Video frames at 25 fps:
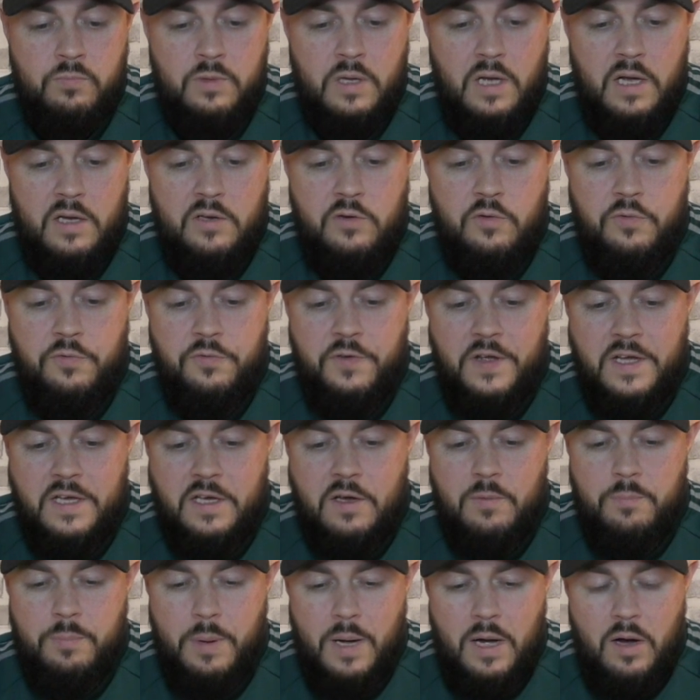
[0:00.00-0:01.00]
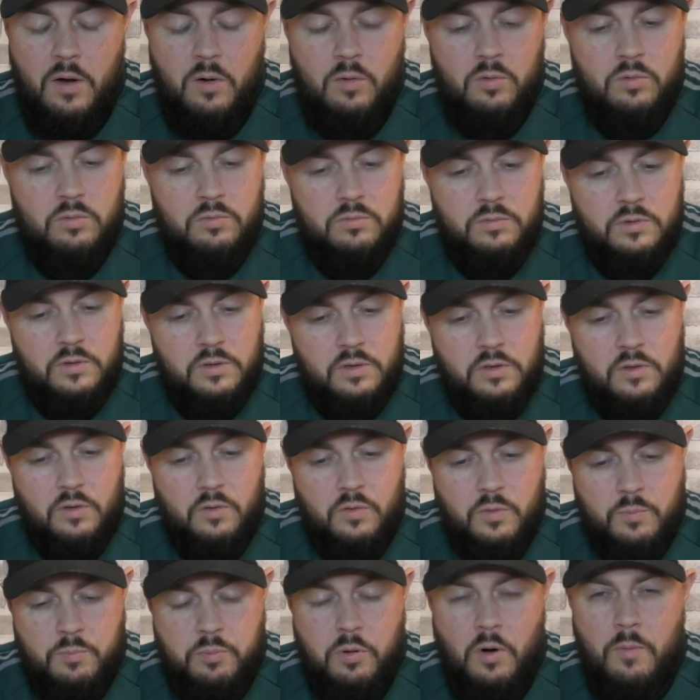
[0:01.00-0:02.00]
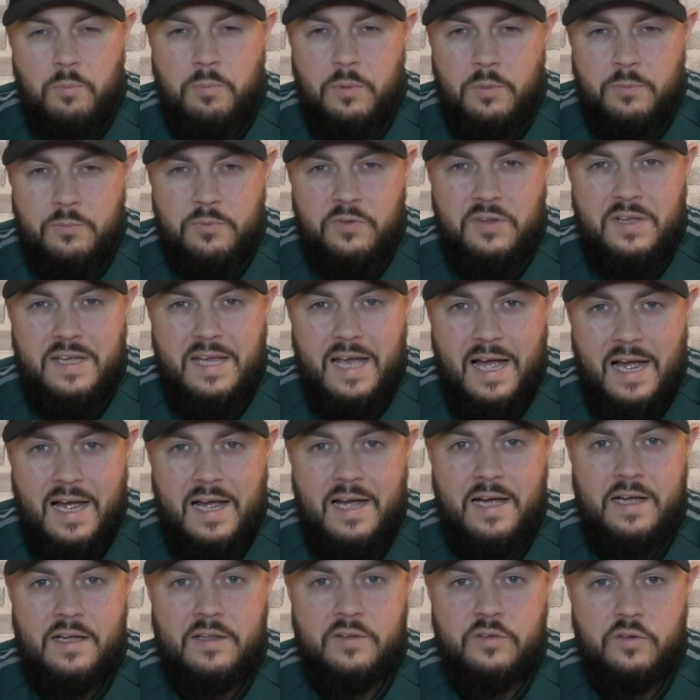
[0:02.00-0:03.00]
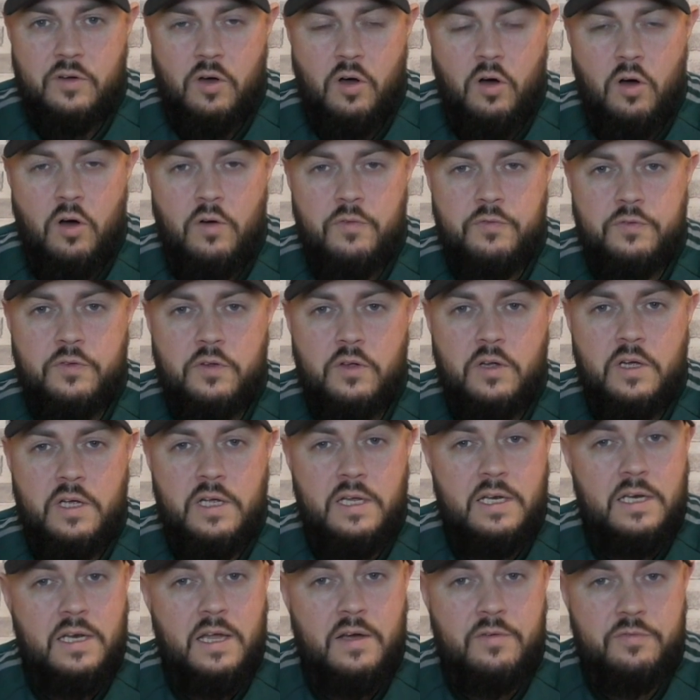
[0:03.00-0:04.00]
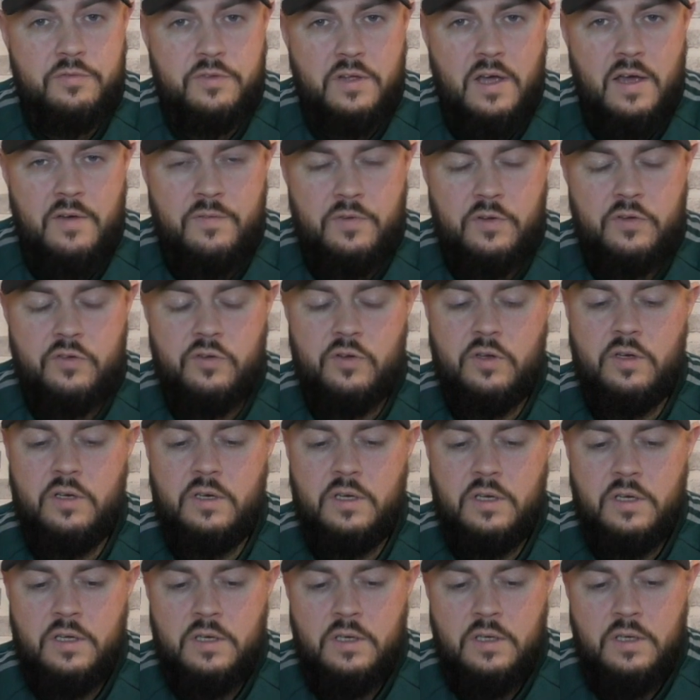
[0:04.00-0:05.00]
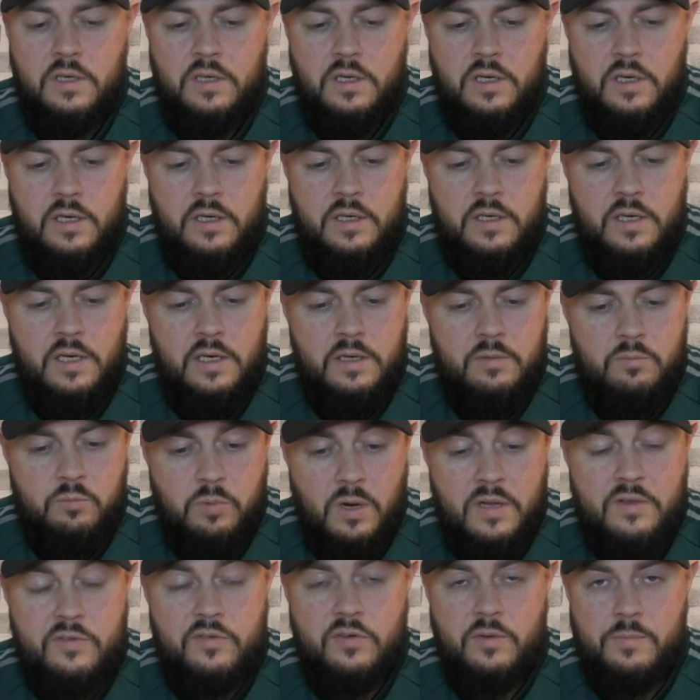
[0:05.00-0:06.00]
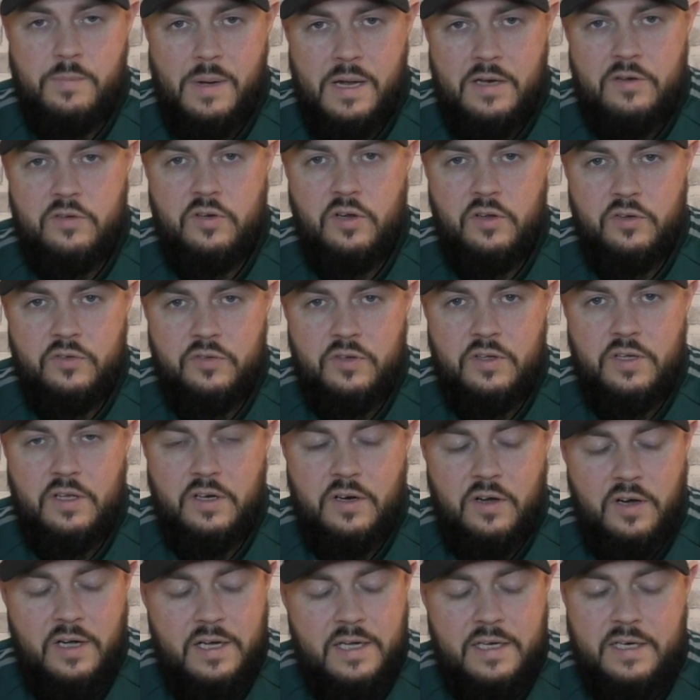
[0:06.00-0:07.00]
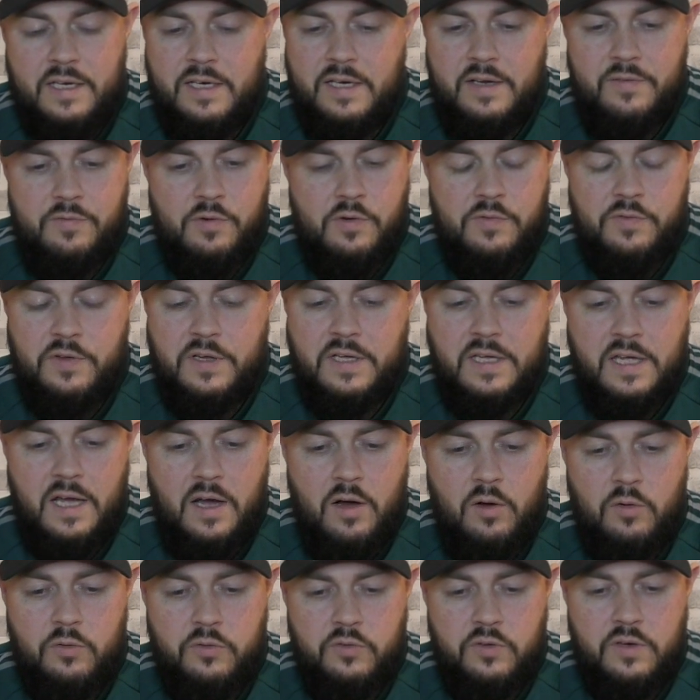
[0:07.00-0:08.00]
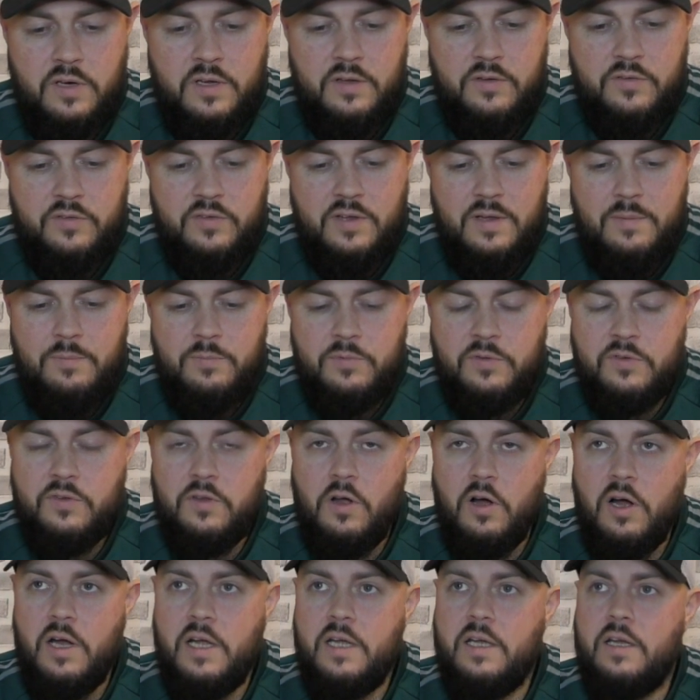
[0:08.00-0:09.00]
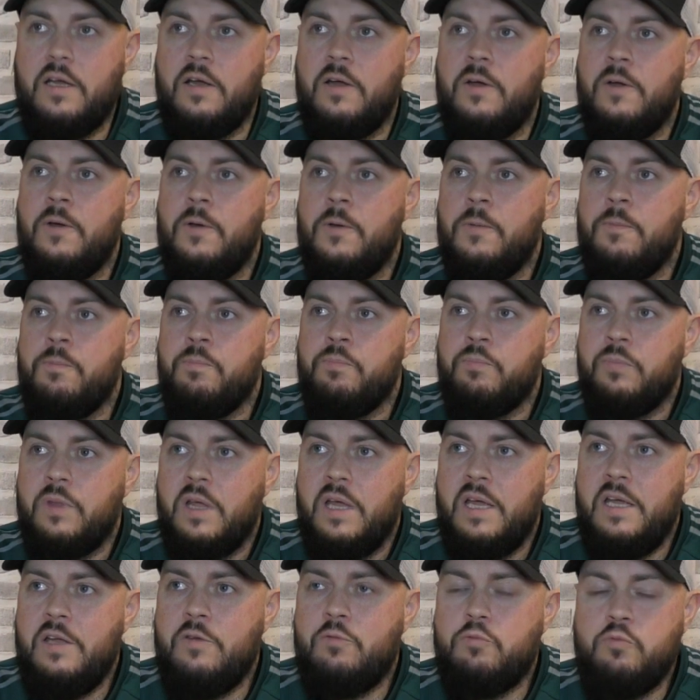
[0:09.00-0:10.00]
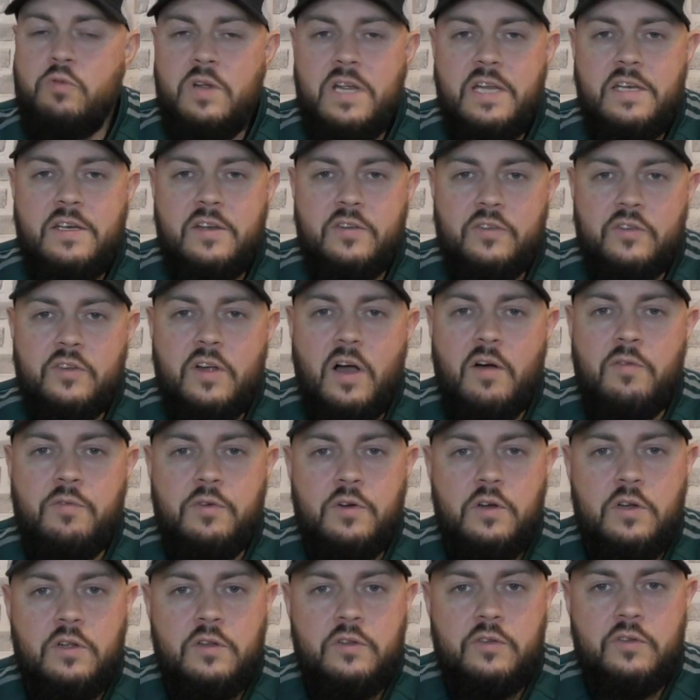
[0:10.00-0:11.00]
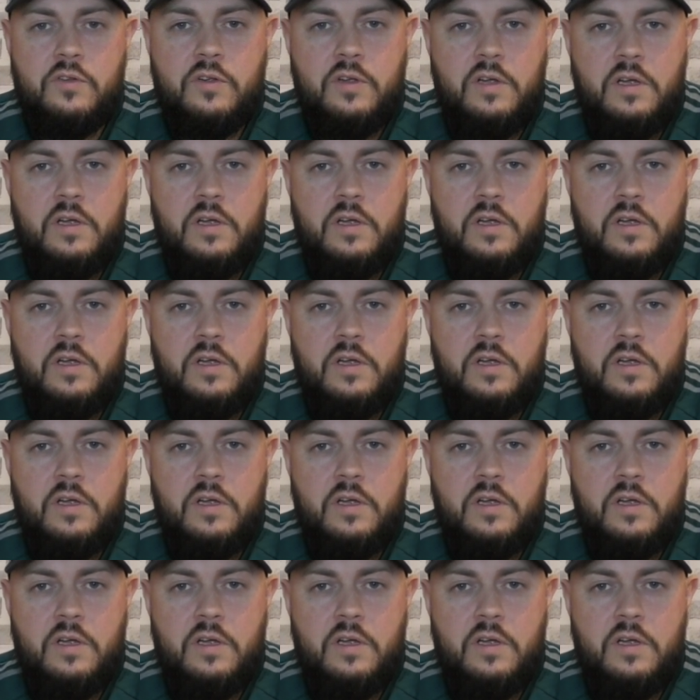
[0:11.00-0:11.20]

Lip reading: And you think about, you know, the problems he had after he left Everton and then went to Manchester United and everything else. And it seems like he's rediscovered,